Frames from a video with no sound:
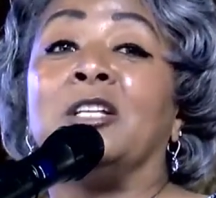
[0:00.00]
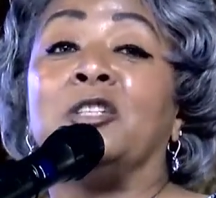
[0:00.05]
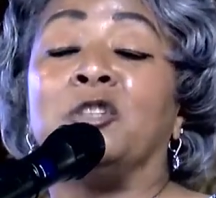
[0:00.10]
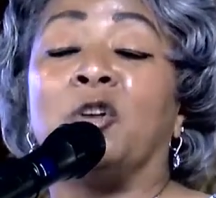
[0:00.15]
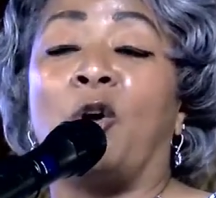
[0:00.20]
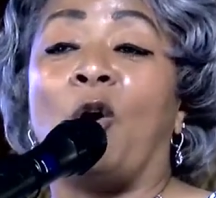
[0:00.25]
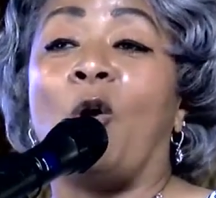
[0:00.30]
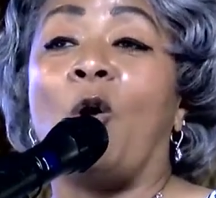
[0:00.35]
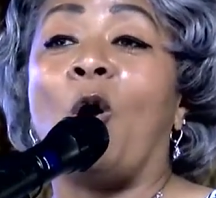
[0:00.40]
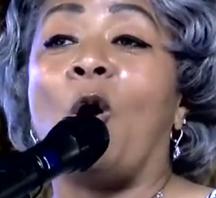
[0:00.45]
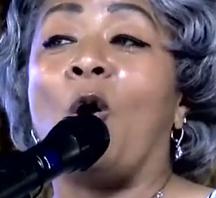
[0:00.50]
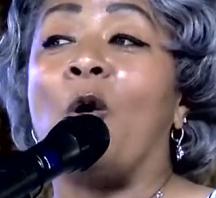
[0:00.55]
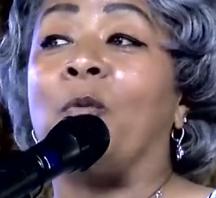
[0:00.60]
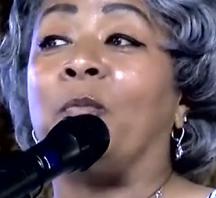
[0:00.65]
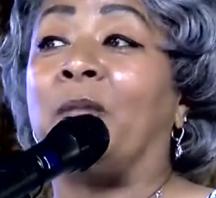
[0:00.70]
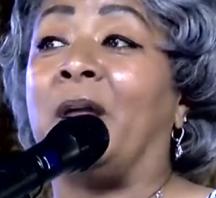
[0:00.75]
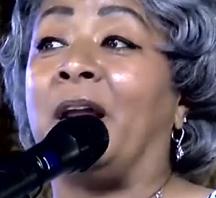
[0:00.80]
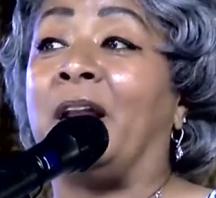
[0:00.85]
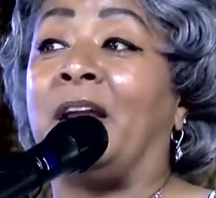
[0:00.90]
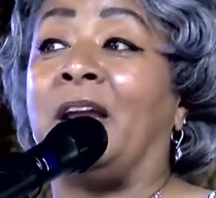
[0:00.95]
to go
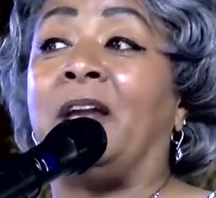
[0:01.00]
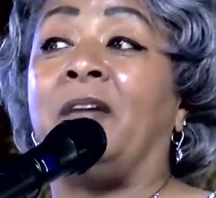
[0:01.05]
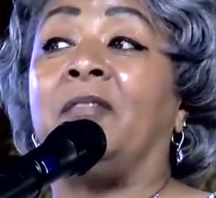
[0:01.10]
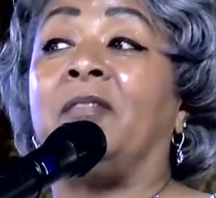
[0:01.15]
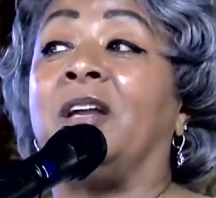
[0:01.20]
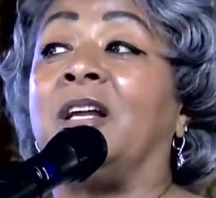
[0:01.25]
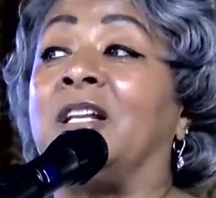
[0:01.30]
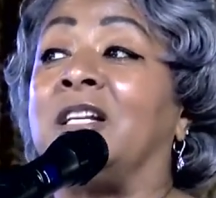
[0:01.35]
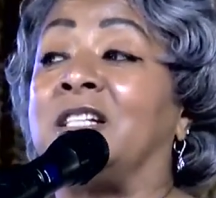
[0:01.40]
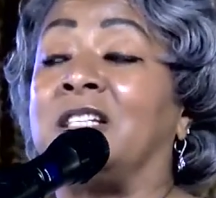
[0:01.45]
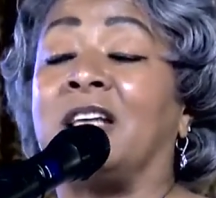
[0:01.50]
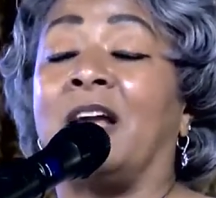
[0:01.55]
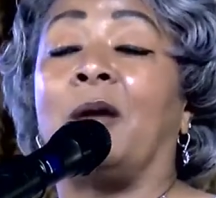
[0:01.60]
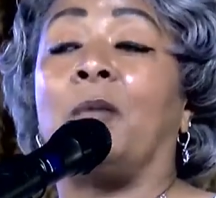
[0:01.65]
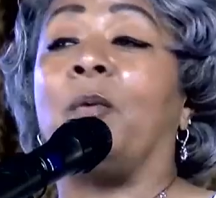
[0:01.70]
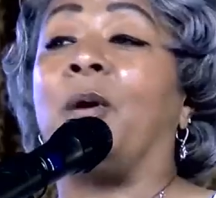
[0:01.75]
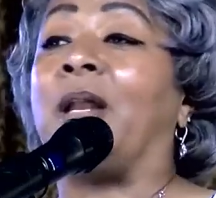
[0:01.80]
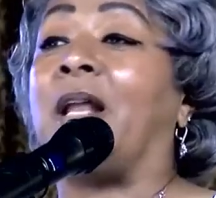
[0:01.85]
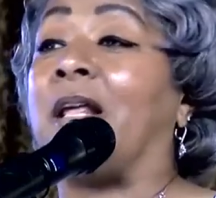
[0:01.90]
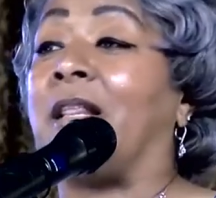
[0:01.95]
home that evening the
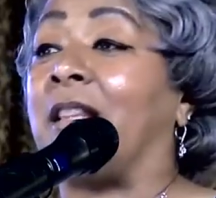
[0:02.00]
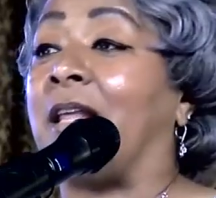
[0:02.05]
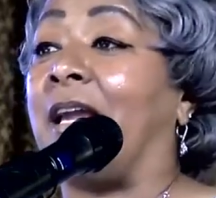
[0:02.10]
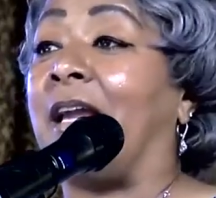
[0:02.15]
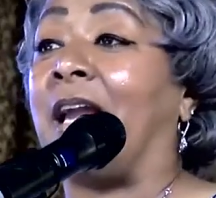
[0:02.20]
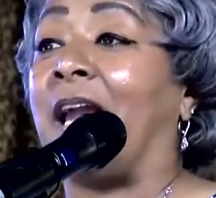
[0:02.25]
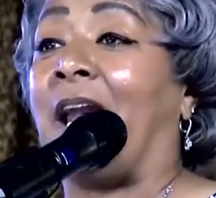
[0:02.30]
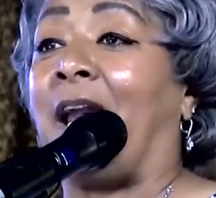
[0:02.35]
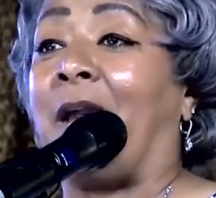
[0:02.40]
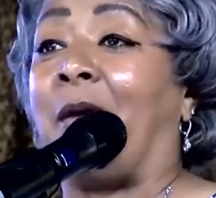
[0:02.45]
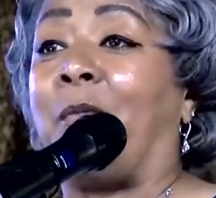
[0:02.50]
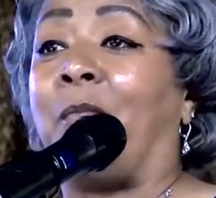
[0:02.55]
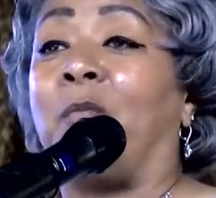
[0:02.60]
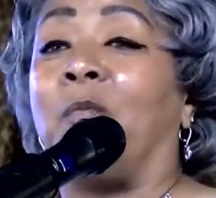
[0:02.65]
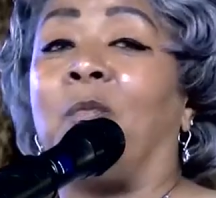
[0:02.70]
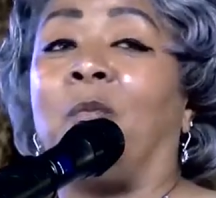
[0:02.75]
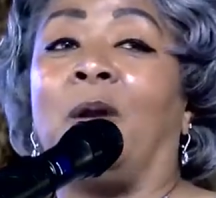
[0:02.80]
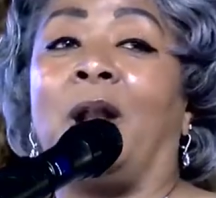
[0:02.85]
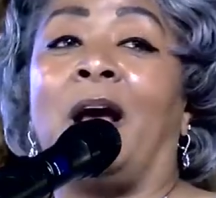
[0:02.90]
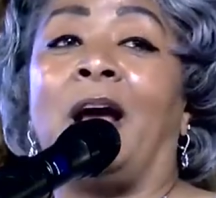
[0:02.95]
same way that they came
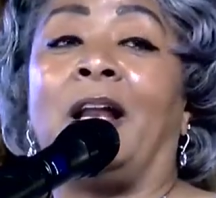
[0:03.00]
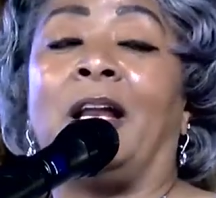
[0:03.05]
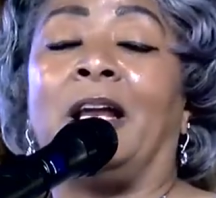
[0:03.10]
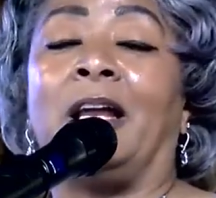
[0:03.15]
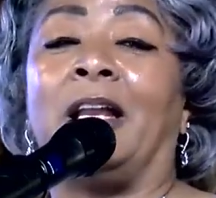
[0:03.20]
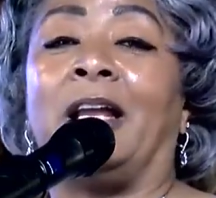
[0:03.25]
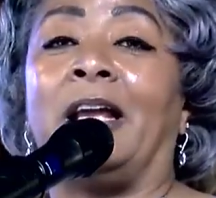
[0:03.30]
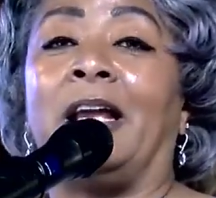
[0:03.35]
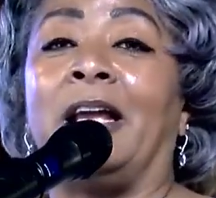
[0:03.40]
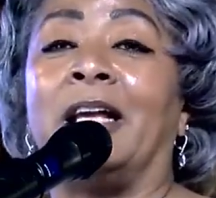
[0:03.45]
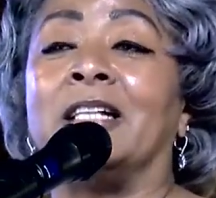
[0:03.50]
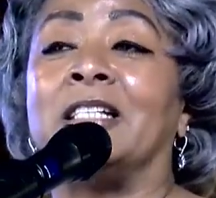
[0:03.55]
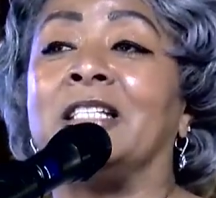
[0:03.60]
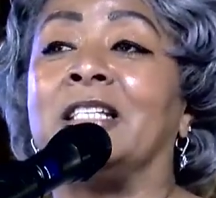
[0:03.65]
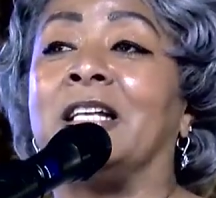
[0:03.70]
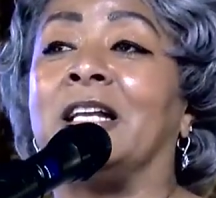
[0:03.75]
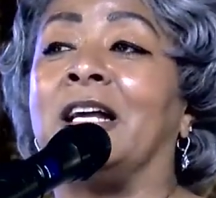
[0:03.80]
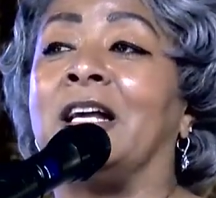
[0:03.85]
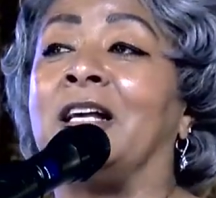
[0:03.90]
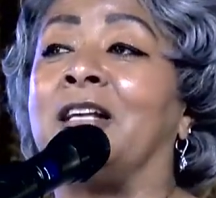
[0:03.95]
without any
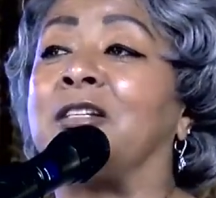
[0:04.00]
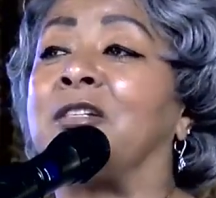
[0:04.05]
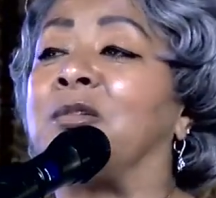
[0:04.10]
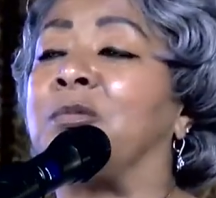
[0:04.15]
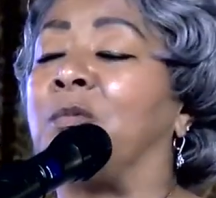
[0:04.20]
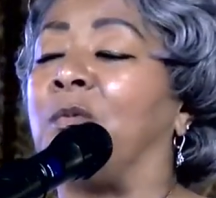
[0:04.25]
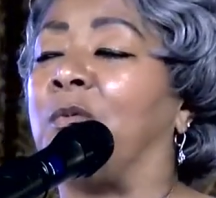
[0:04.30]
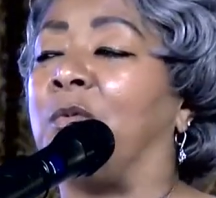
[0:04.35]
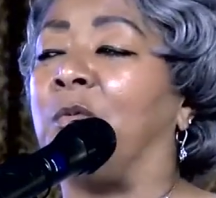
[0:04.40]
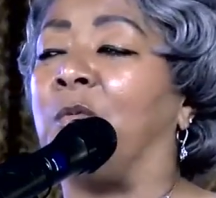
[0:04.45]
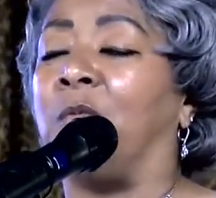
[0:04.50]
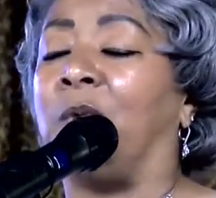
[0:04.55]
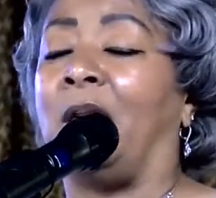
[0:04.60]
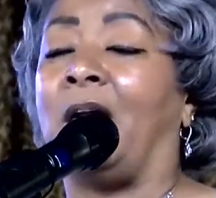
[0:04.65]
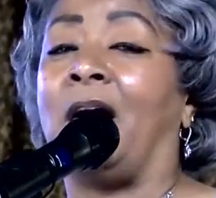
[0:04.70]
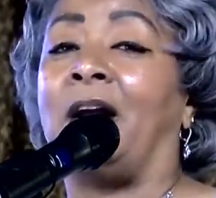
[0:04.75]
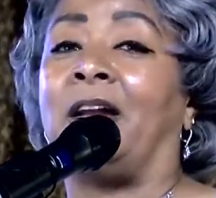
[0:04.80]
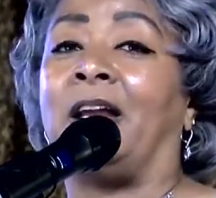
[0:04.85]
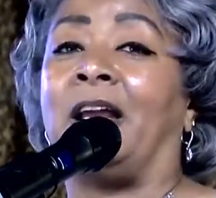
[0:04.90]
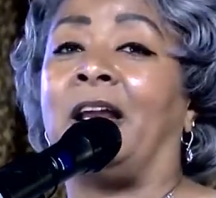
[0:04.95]
incidents
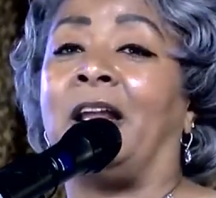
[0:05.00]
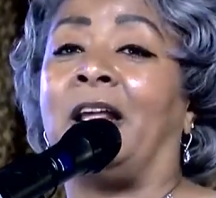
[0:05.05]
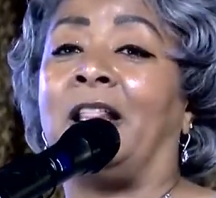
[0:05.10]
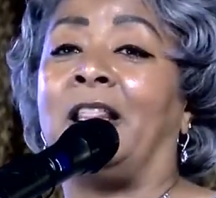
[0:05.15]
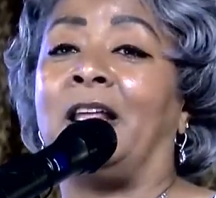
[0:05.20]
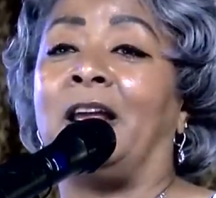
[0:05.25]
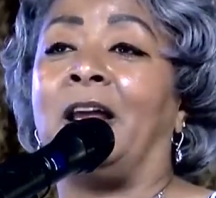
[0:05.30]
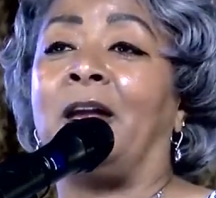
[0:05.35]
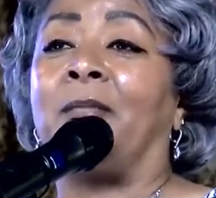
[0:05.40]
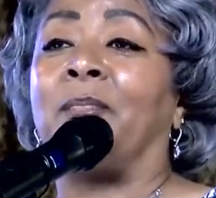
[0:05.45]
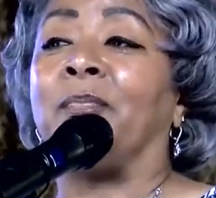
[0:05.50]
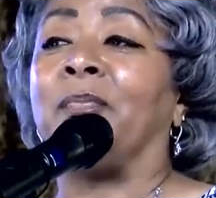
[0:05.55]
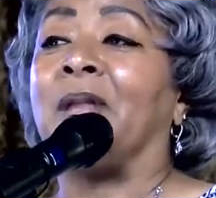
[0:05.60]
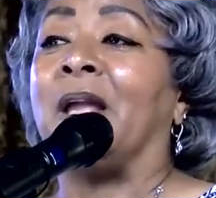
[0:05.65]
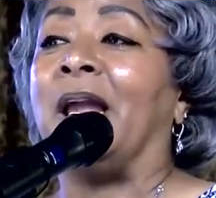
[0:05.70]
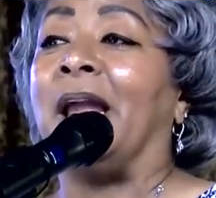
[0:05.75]
without anything.